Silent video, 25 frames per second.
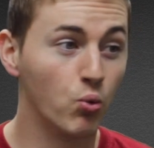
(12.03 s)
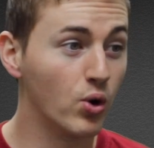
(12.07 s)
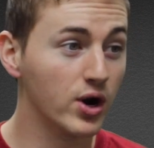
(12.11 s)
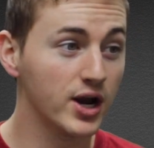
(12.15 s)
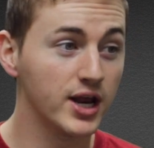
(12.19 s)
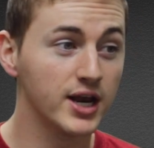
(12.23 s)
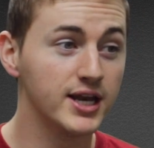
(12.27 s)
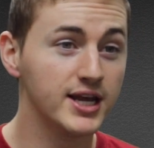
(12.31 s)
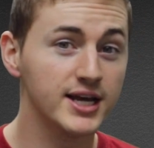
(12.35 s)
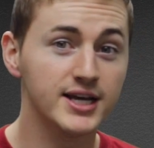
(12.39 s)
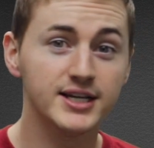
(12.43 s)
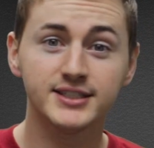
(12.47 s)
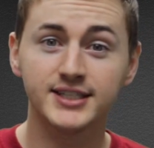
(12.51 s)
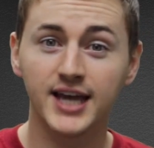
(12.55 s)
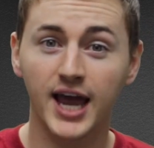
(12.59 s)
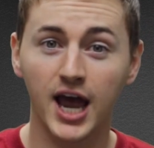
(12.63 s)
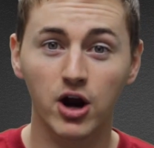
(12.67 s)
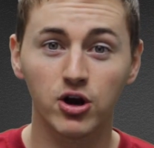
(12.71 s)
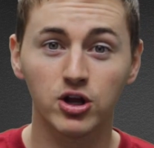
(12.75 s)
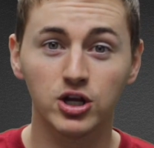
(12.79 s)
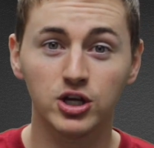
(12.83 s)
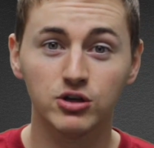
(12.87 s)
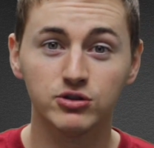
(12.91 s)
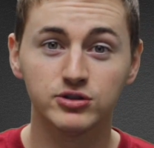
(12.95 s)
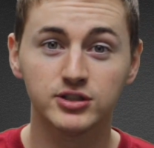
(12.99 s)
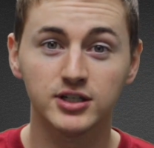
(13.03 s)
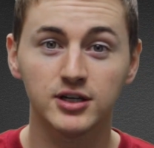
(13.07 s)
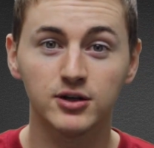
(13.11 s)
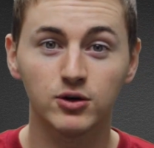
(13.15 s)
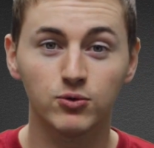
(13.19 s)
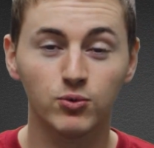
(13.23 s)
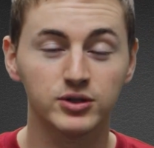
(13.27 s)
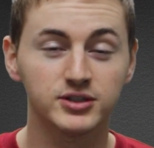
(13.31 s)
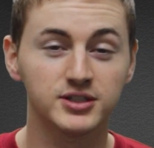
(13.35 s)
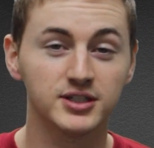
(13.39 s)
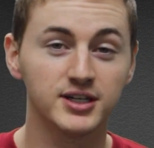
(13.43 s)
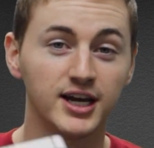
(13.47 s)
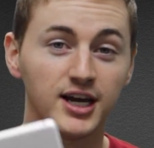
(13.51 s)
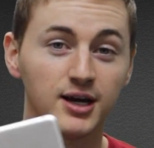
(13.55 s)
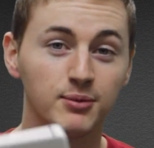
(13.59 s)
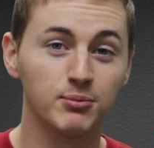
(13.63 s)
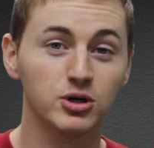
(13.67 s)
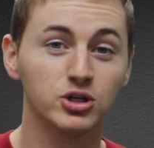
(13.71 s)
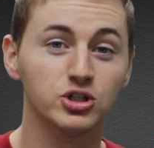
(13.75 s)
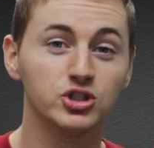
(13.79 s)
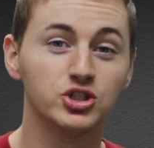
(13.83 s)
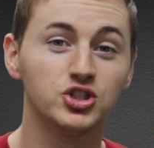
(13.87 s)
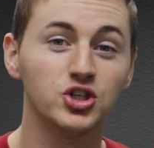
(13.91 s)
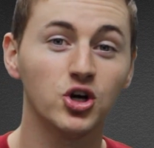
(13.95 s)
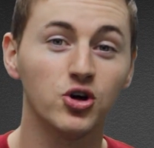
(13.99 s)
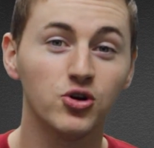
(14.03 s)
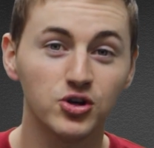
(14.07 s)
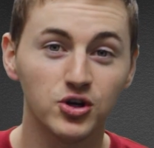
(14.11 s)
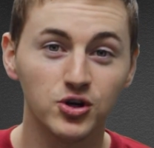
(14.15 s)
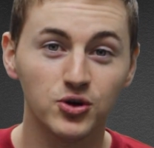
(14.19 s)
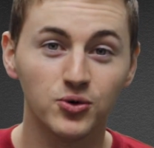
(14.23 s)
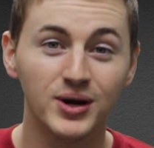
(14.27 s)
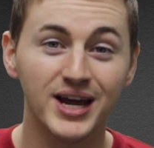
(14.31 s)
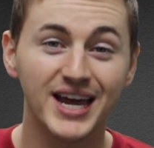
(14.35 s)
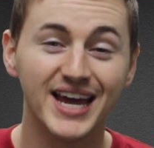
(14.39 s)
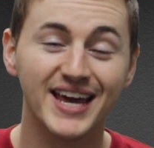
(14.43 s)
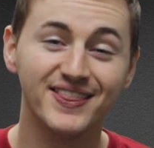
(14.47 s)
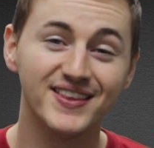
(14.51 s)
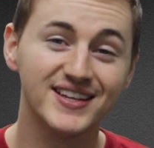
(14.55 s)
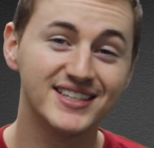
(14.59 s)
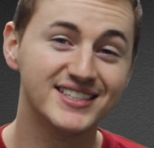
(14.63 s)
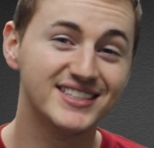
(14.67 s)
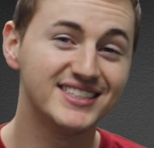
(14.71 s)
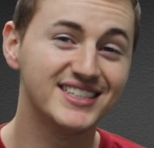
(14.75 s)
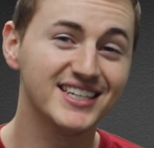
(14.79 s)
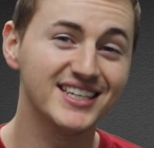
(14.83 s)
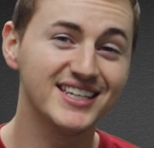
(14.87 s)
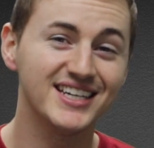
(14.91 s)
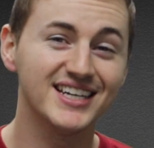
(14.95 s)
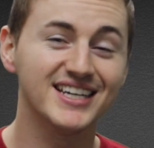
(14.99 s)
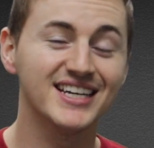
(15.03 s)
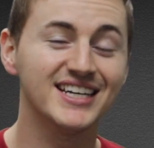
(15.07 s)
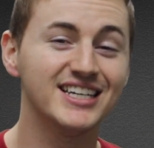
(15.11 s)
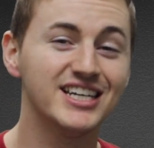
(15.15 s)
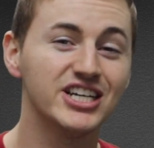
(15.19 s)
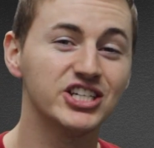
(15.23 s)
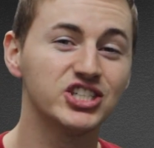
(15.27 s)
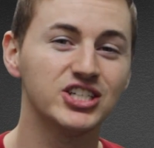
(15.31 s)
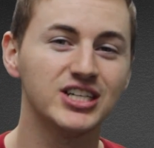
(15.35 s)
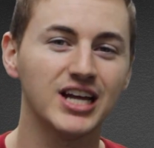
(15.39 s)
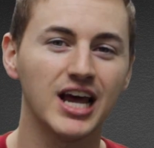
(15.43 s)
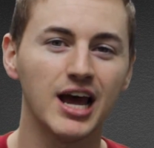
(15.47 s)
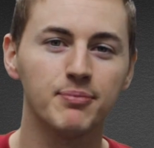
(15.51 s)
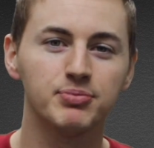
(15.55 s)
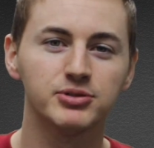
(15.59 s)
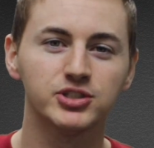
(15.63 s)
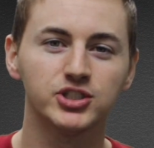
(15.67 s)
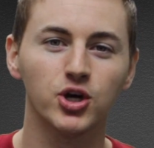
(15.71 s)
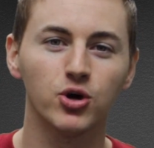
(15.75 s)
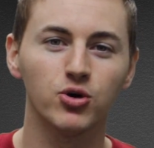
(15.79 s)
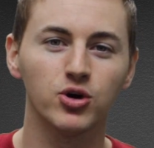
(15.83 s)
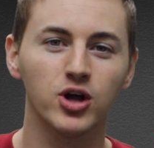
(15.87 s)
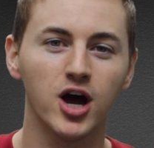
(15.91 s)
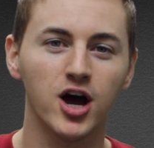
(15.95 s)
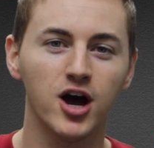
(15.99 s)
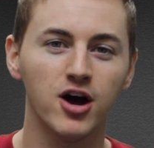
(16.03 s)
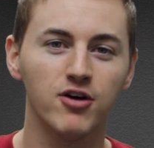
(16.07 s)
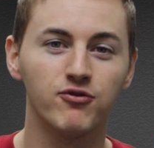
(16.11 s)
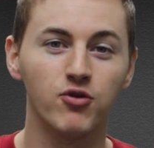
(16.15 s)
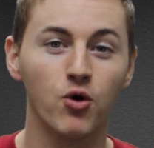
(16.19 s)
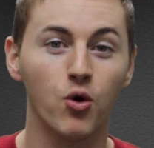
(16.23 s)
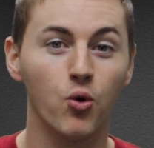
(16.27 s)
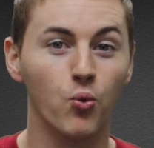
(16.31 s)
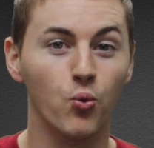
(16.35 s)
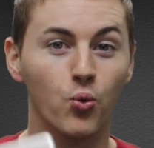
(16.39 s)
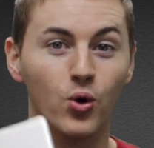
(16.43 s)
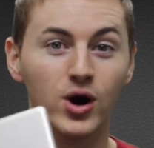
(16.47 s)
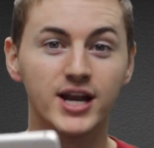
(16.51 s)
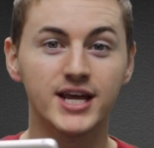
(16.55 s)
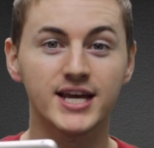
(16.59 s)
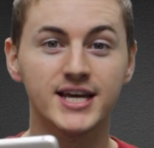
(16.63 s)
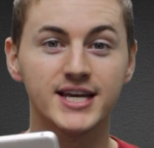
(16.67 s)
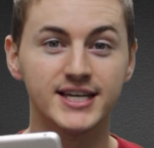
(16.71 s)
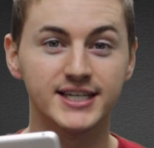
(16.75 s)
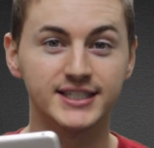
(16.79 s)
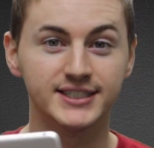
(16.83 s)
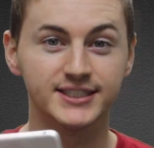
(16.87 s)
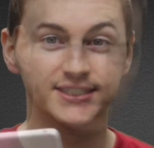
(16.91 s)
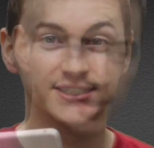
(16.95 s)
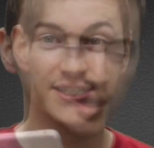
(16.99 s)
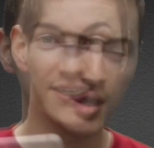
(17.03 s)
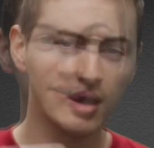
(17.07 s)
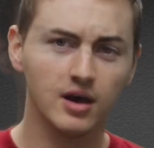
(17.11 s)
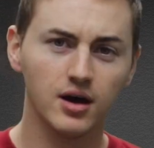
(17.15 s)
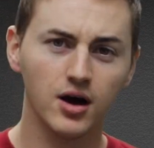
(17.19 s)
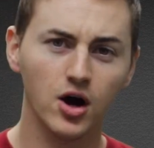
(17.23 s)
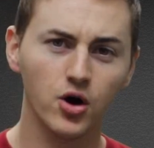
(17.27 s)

What it is, how to use it. Well, today I'm going to show you in this Cydia edition episode of What Is.